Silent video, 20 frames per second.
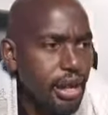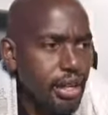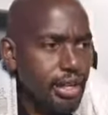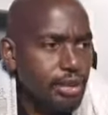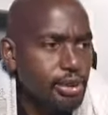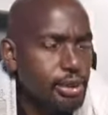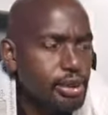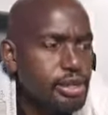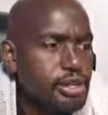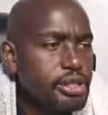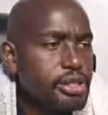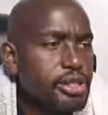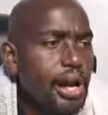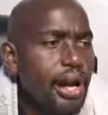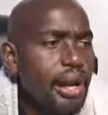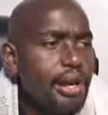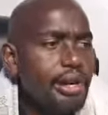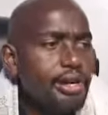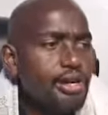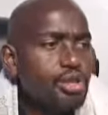It will
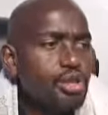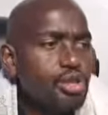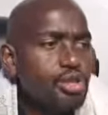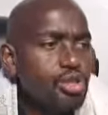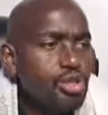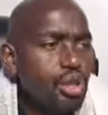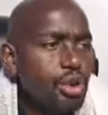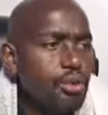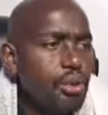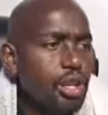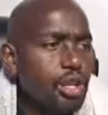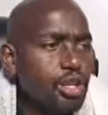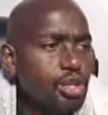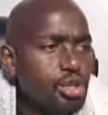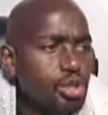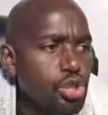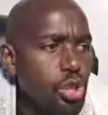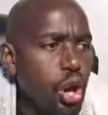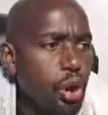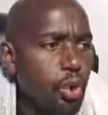turn your stomach
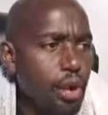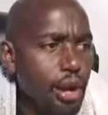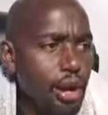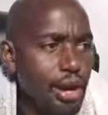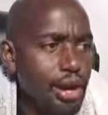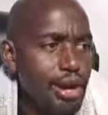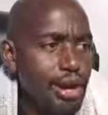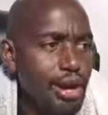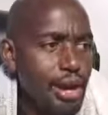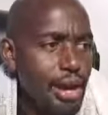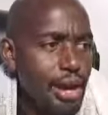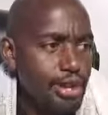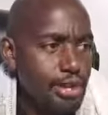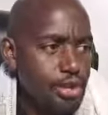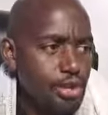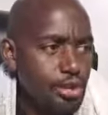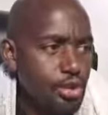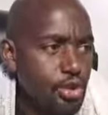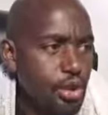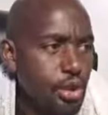sour
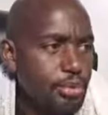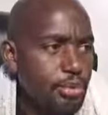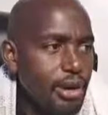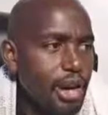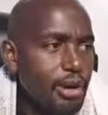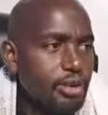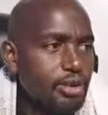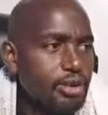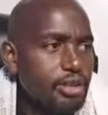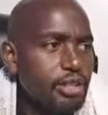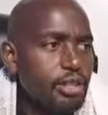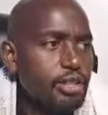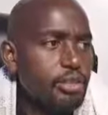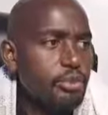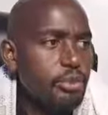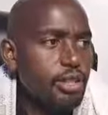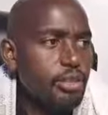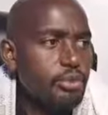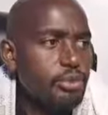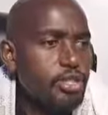and in mouth
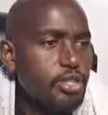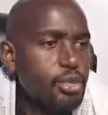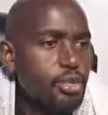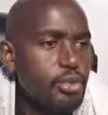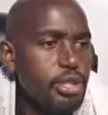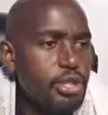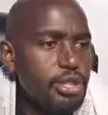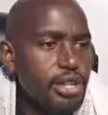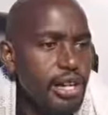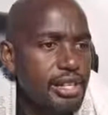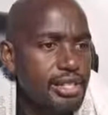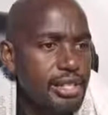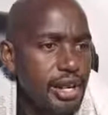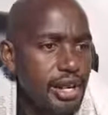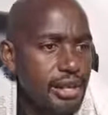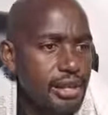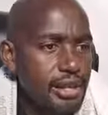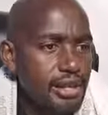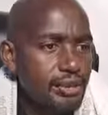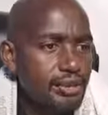it will be sweet as
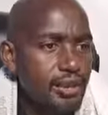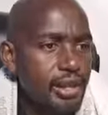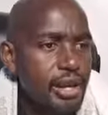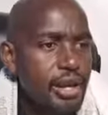honey.